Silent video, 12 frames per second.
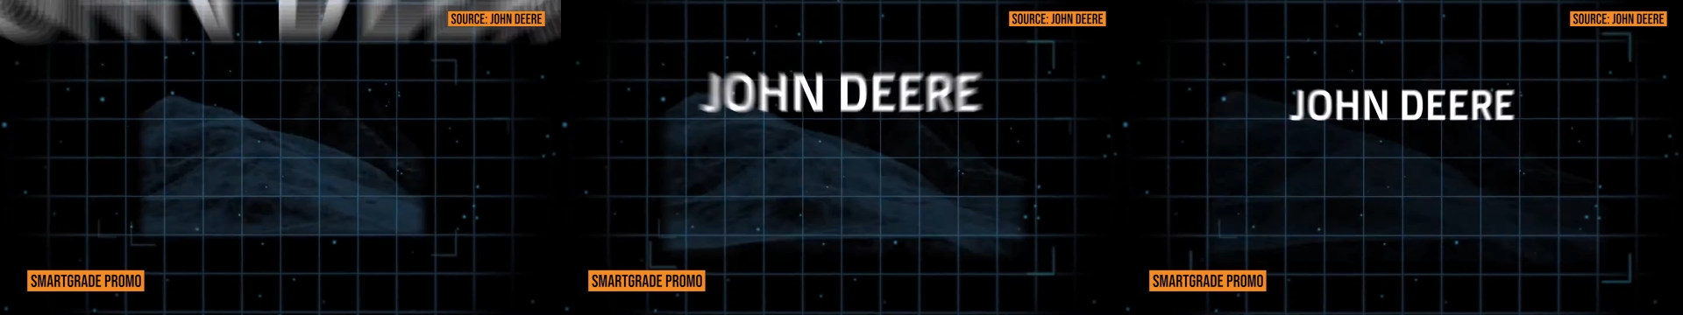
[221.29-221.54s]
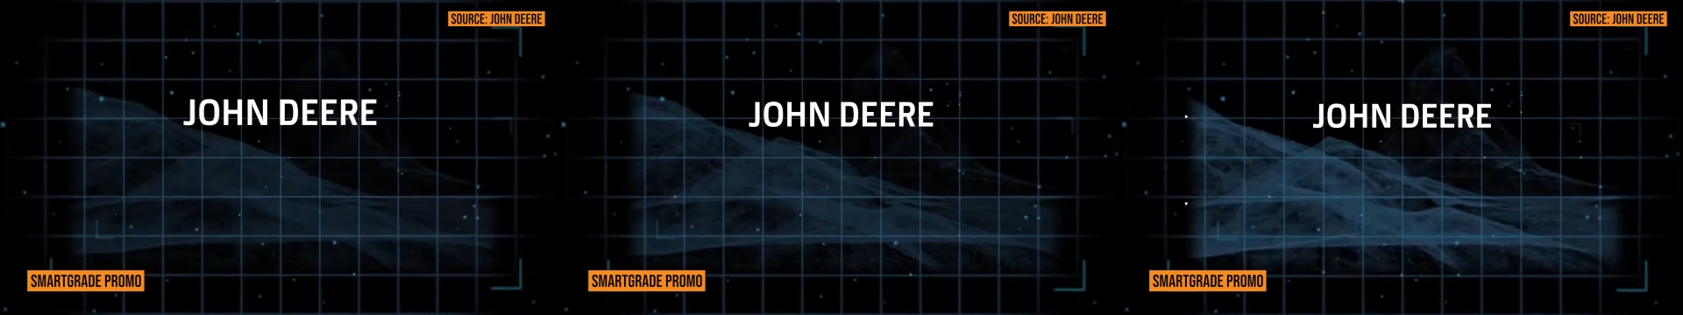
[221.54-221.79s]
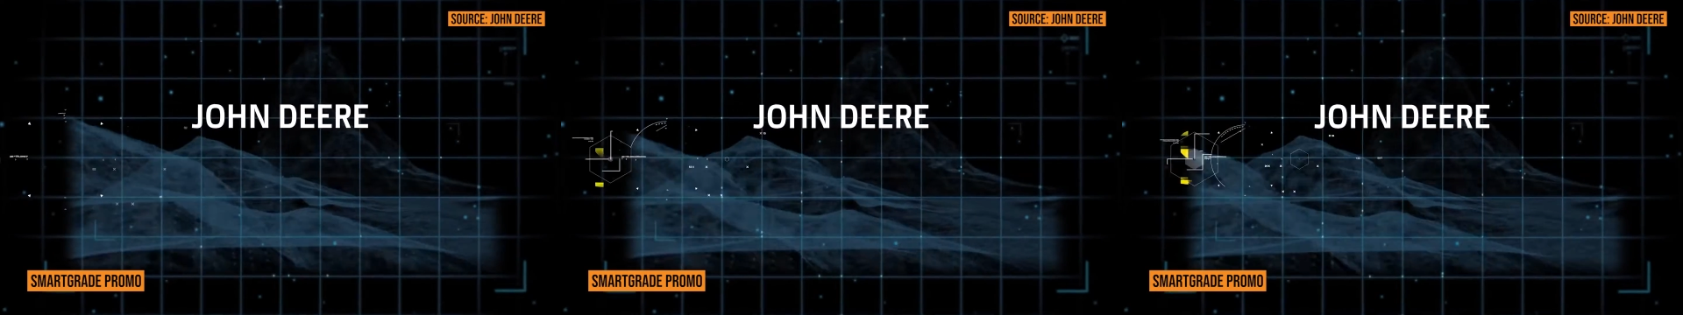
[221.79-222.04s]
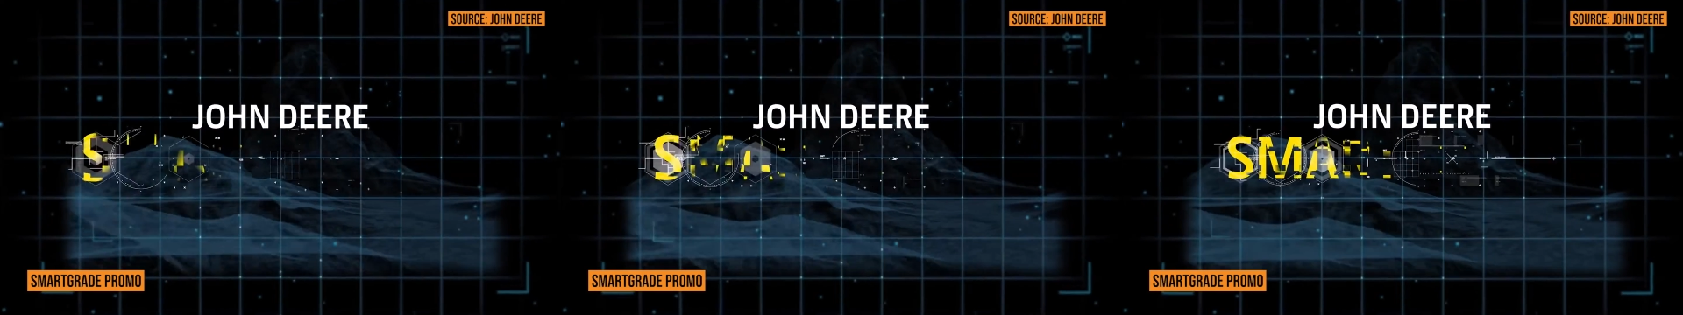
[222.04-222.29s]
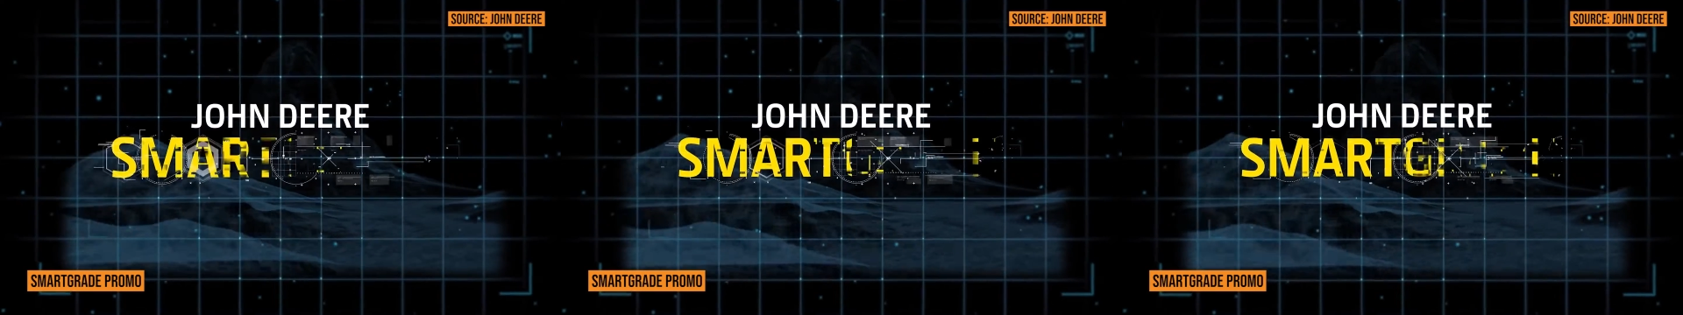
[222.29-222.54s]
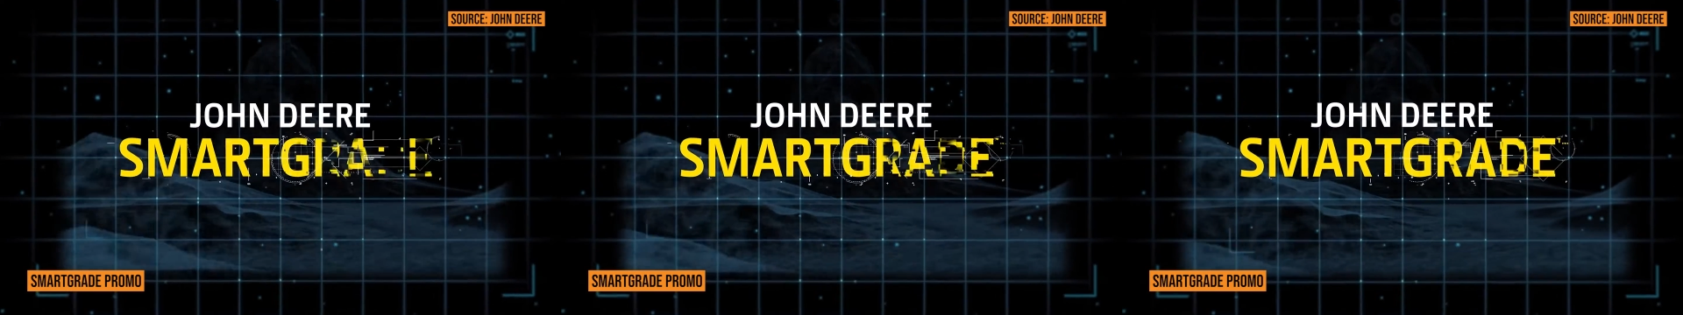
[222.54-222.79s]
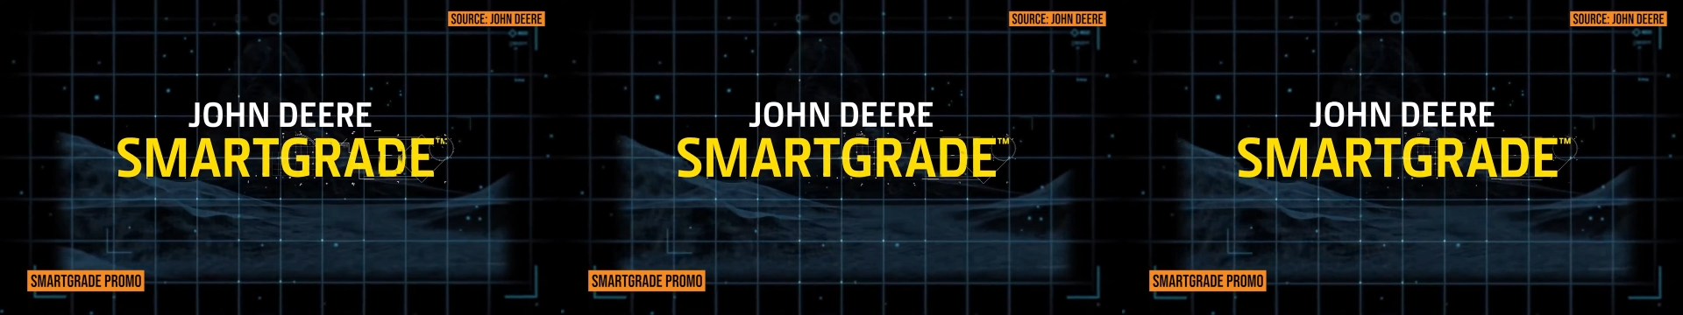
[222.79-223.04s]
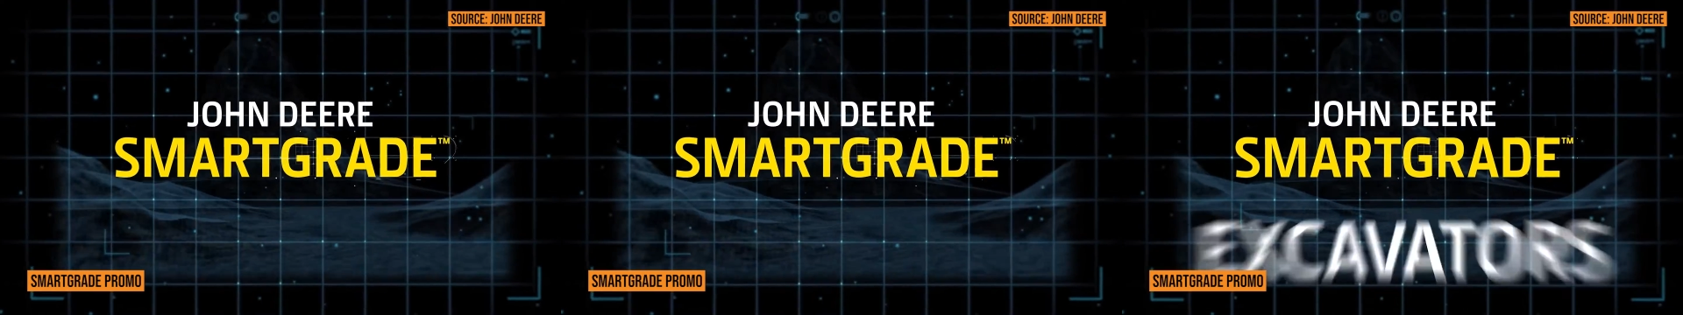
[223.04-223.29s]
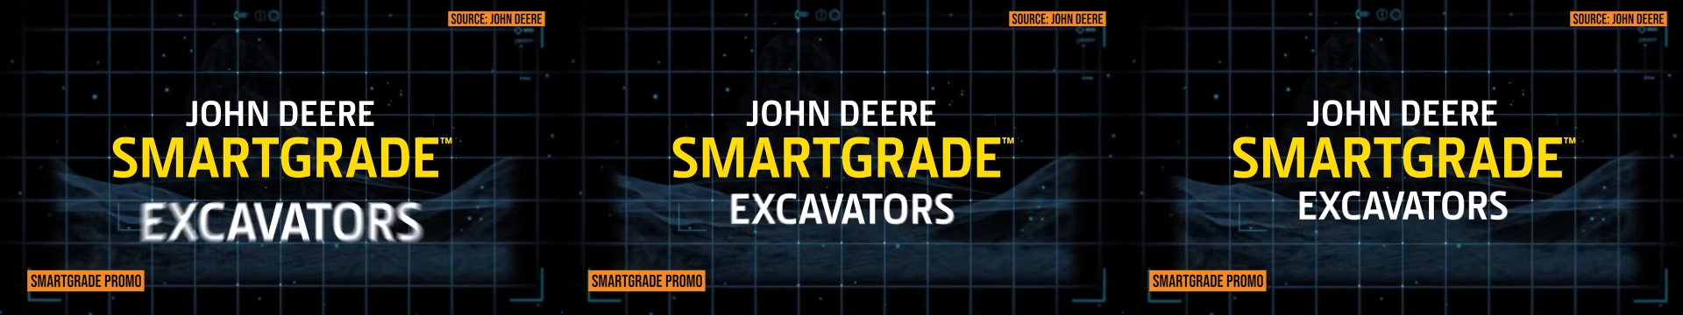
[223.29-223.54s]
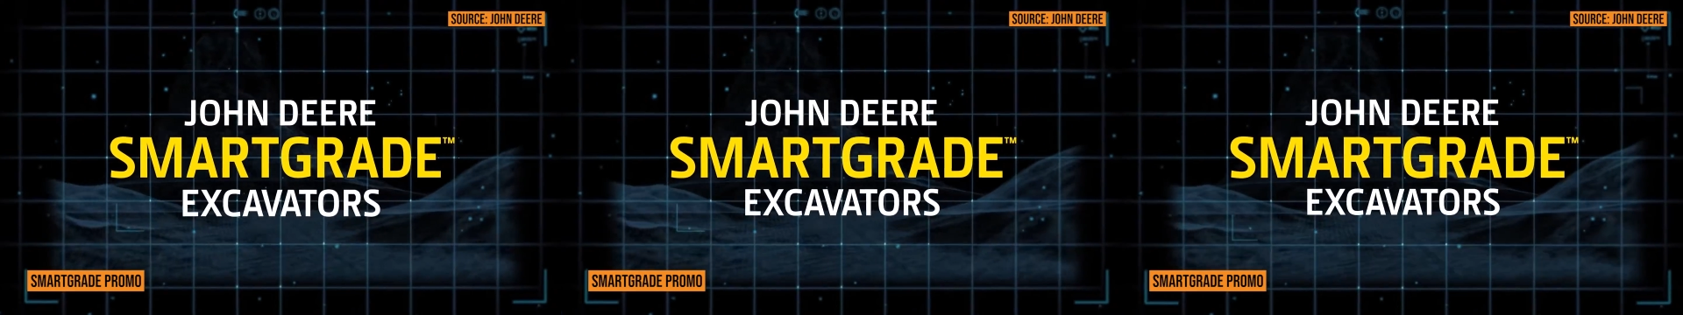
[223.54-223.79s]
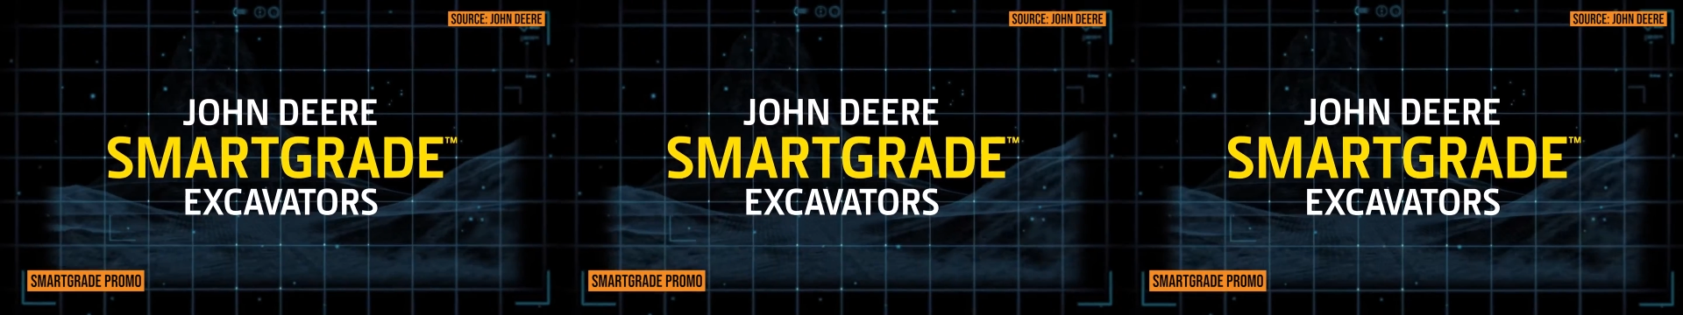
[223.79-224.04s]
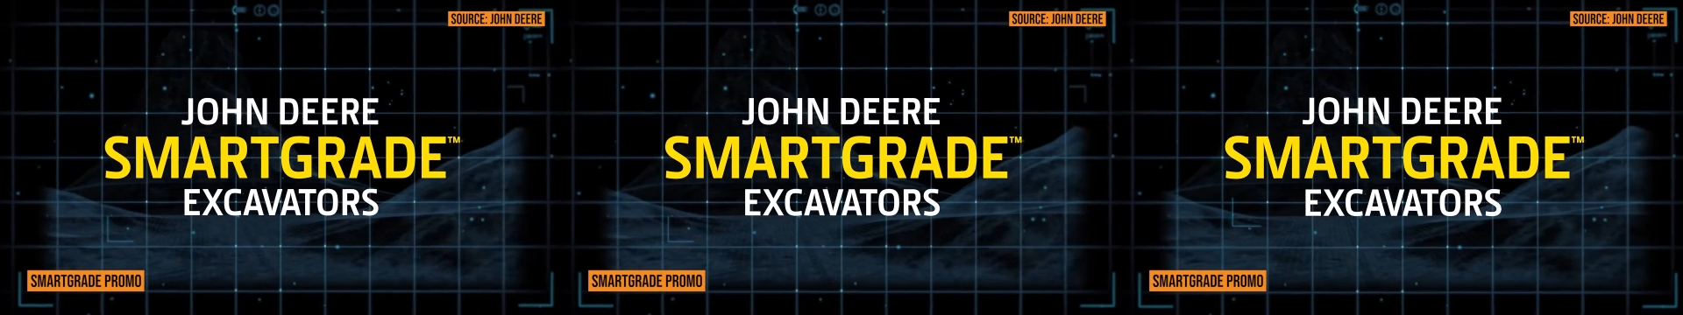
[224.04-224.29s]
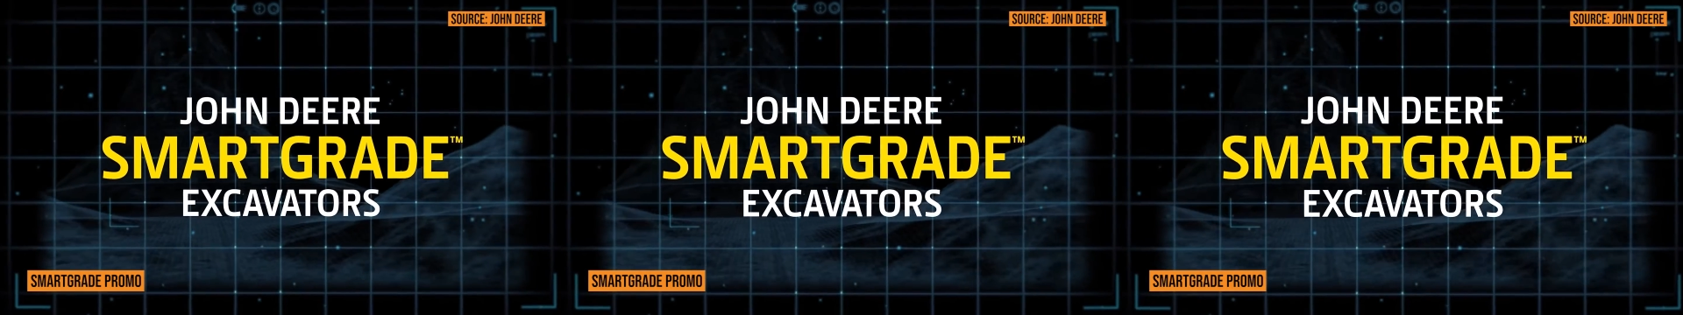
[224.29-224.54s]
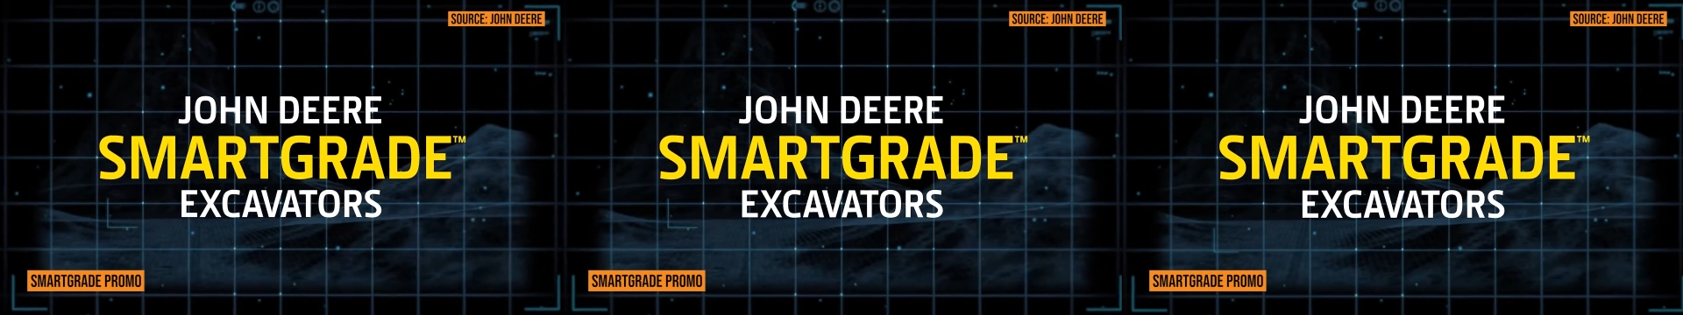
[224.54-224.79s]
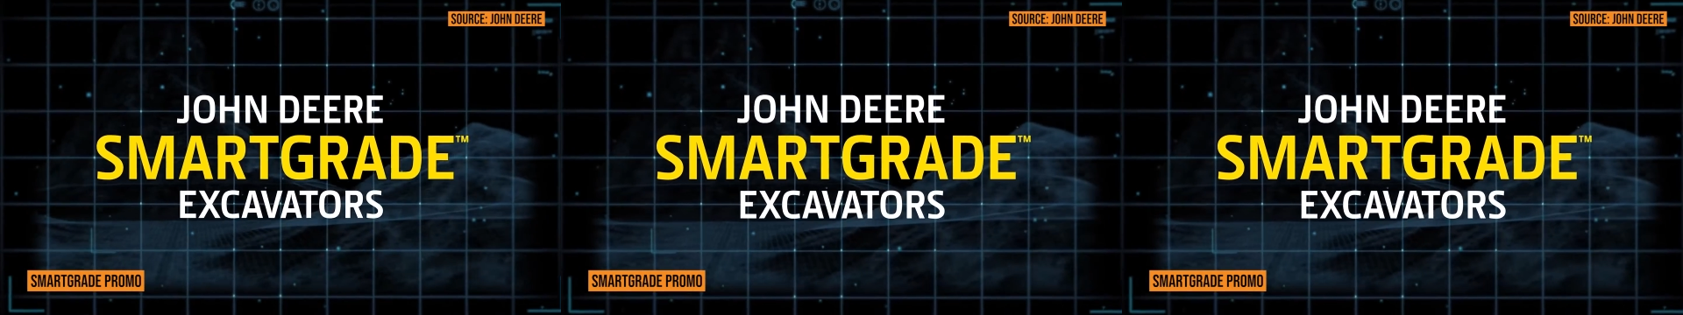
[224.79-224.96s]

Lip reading: No face is visible, so there are no lips to read.